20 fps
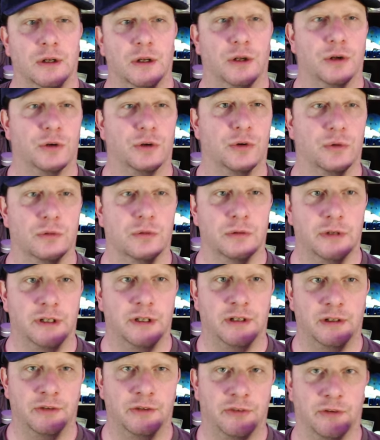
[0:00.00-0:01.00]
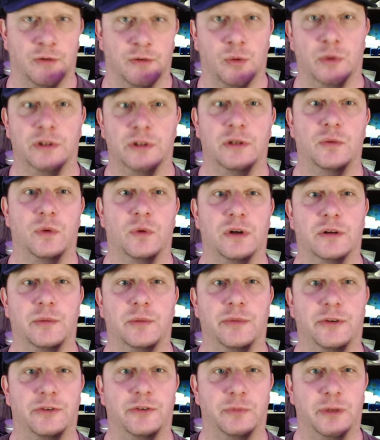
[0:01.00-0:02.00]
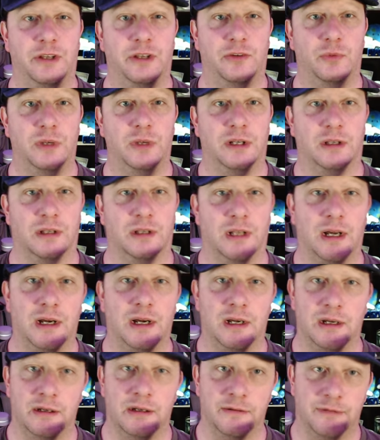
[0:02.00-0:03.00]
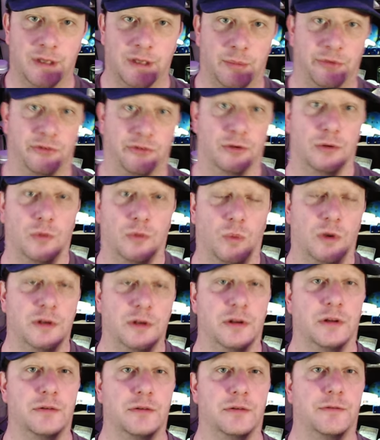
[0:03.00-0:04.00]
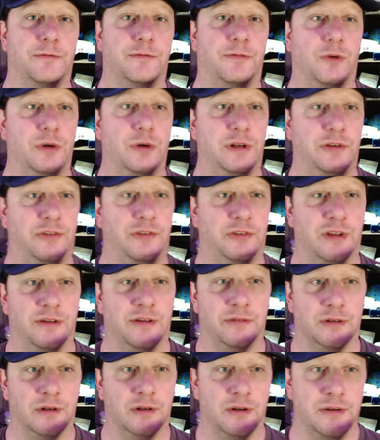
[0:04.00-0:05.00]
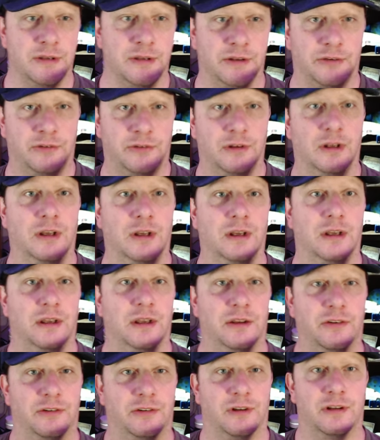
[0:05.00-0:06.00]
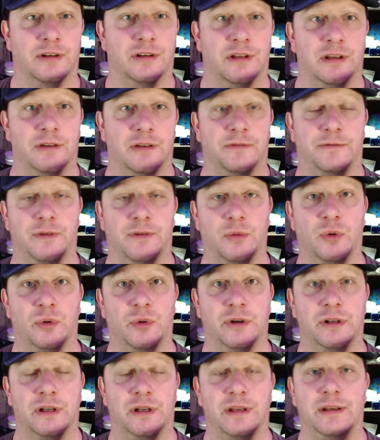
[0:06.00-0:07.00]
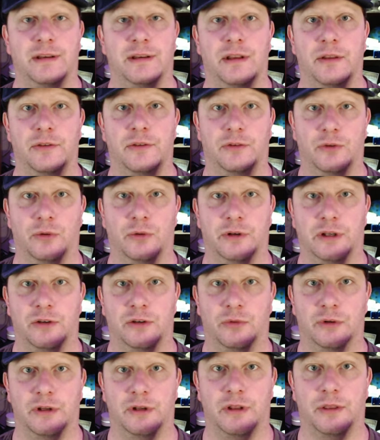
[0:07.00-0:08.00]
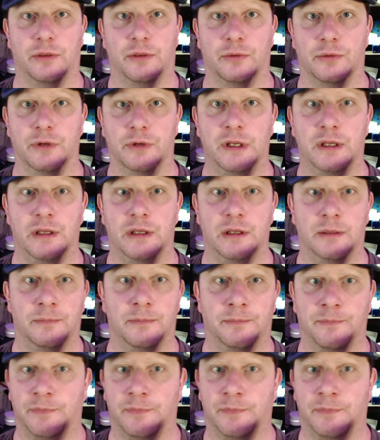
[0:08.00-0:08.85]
Greetings everyone and welcome to Space Week Live, episode one hundred forty-seven on this Sunday, February nineteenth, twenty twenty-three.